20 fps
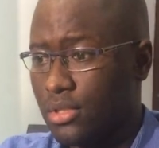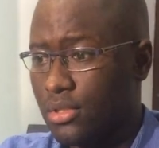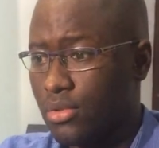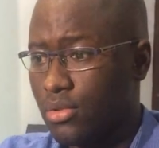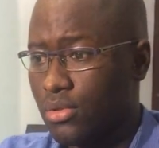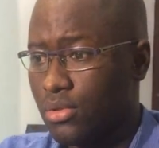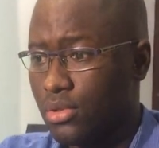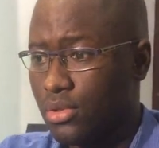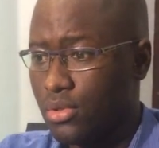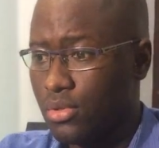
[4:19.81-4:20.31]

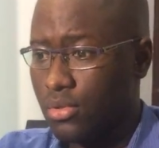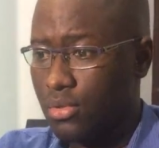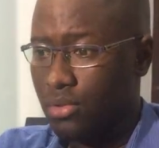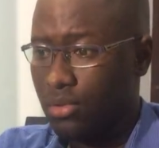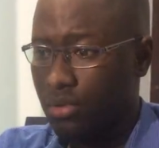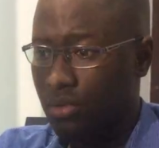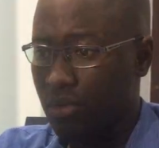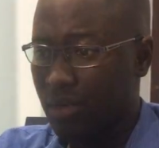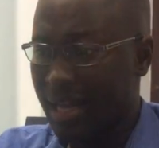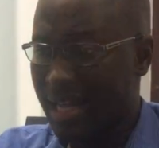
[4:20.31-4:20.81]
to
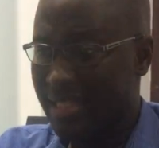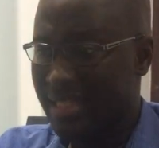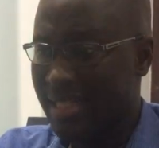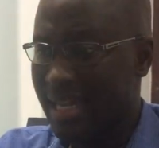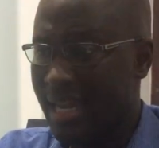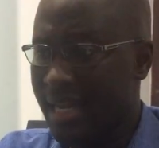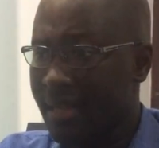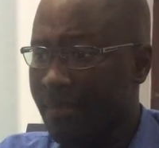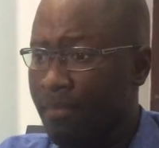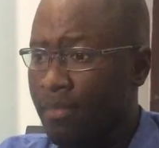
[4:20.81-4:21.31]
last
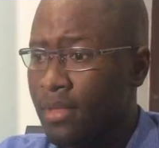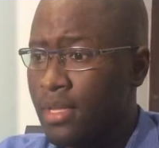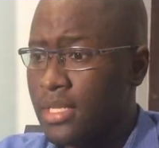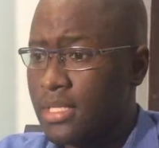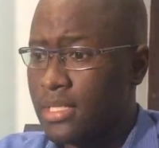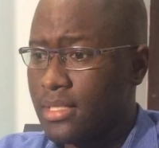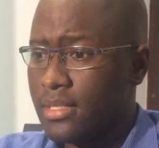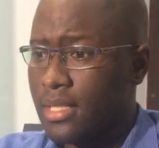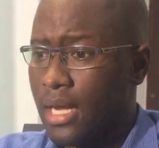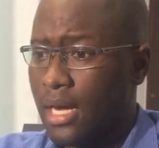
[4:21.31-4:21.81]
day,
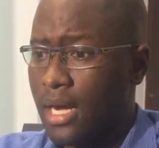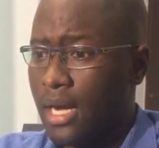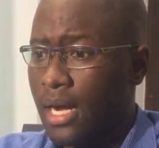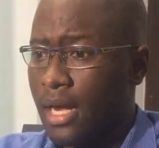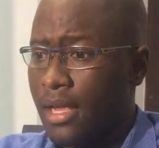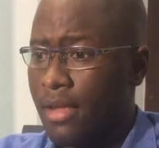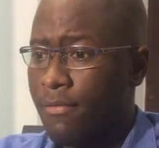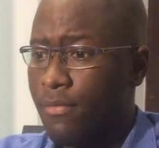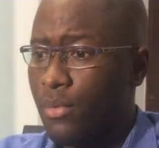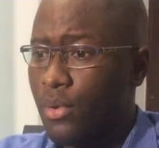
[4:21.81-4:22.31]

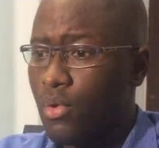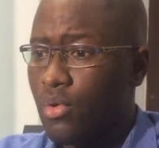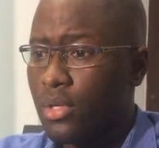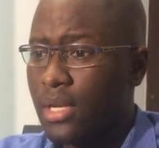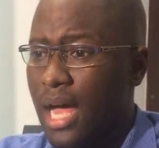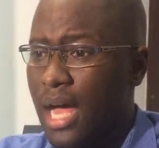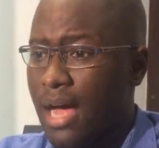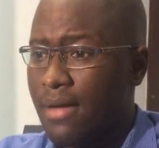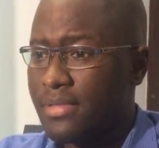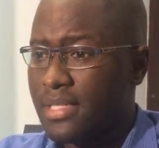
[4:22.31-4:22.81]
if we
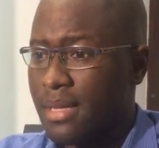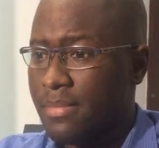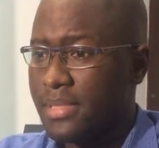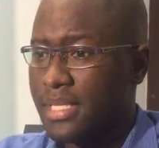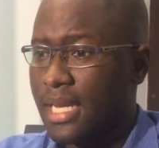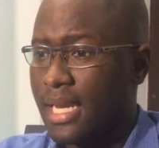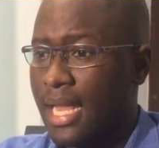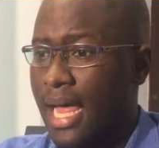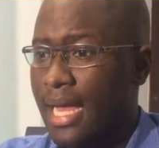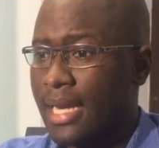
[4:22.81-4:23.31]
could have
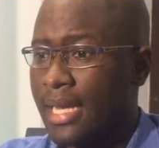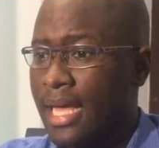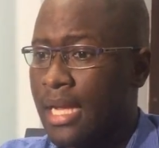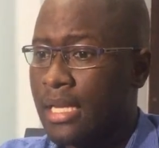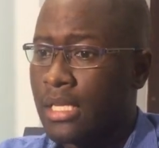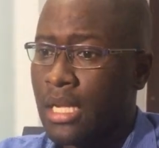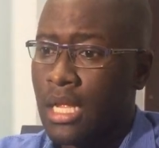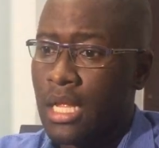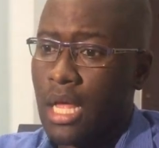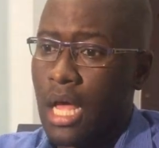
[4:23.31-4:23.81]
something like
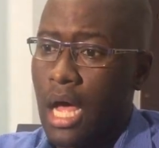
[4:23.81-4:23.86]
that,